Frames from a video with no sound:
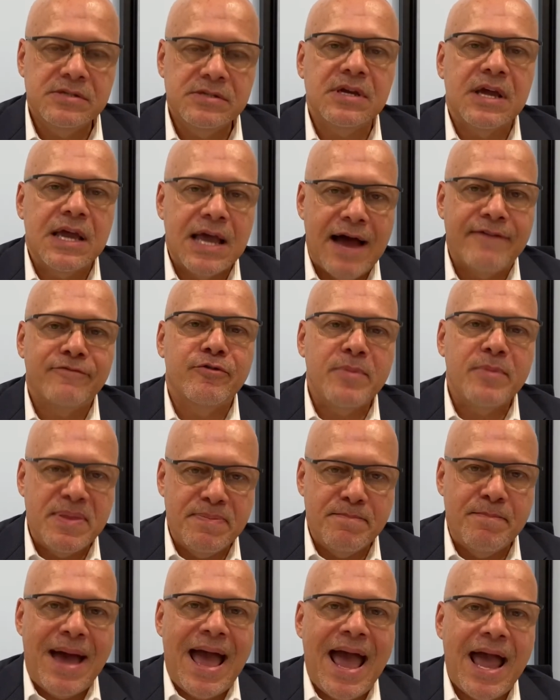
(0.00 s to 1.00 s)

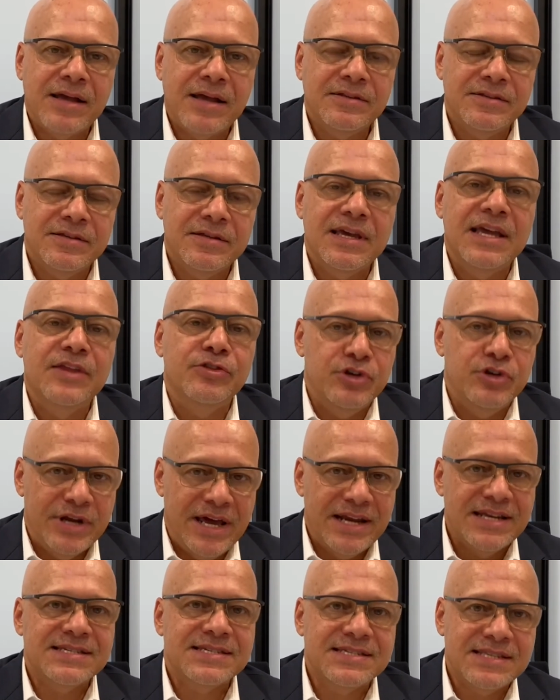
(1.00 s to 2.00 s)
government-backed in the
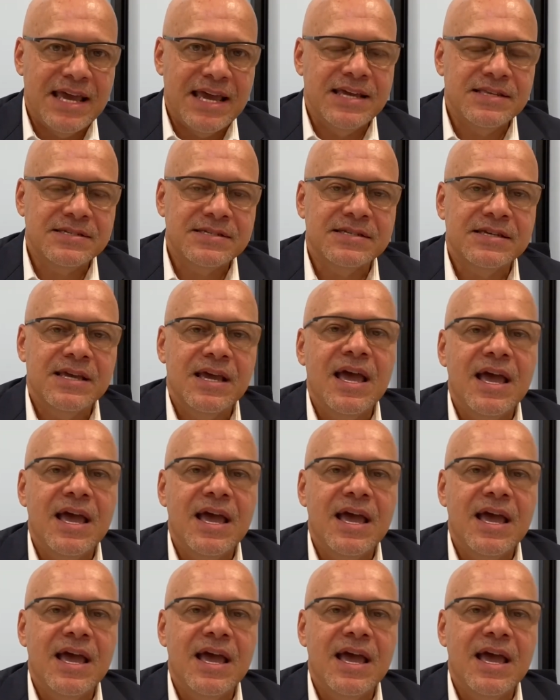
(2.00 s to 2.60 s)
United States,